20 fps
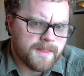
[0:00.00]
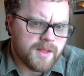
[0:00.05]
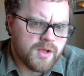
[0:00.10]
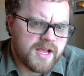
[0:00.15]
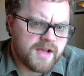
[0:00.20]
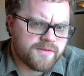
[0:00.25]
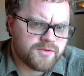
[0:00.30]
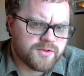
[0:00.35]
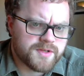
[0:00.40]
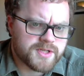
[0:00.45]

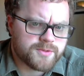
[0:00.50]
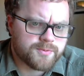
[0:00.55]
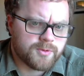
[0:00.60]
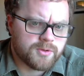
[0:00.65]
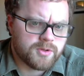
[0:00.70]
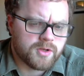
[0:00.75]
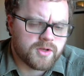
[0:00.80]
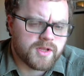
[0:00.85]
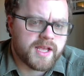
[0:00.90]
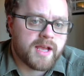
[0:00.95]
After this,
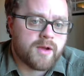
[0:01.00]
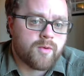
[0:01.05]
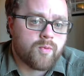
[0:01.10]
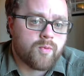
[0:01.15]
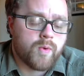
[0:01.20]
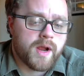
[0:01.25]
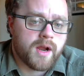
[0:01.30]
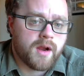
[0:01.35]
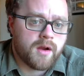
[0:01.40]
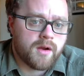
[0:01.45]
we'll look at
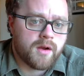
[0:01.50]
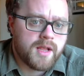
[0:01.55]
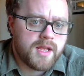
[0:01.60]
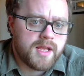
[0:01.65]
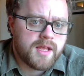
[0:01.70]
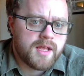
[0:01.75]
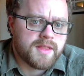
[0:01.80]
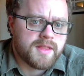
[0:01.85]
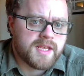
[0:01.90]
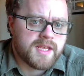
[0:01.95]
where
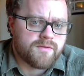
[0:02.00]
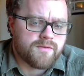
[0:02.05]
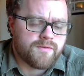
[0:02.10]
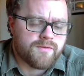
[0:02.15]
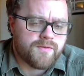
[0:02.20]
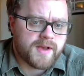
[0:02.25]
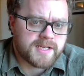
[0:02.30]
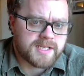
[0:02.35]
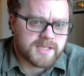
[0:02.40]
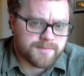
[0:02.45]
the
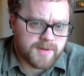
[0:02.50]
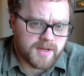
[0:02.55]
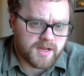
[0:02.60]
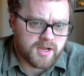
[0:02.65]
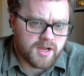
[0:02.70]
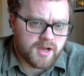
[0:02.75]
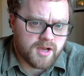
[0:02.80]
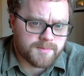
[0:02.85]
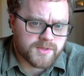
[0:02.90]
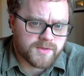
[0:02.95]
investment
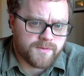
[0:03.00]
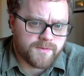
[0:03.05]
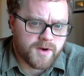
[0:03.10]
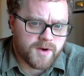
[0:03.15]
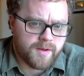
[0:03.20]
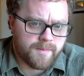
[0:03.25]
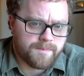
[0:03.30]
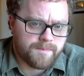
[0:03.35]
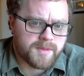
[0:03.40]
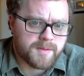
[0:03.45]
comes
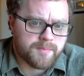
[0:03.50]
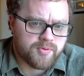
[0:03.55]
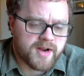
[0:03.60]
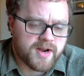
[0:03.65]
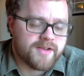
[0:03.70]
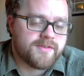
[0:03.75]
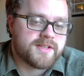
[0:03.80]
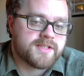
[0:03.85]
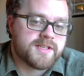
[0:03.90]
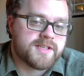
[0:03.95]
from, the
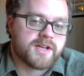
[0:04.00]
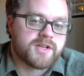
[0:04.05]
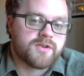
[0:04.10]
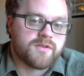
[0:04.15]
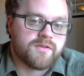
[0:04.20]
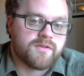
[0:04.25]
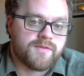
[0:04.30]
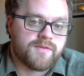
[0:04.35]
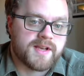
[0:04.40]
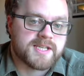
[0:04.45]
private
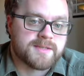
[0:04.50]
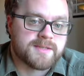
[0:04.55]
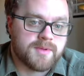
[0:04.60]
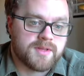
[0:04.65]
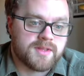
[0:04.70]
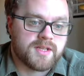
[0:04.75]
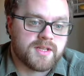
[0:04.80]
sector investment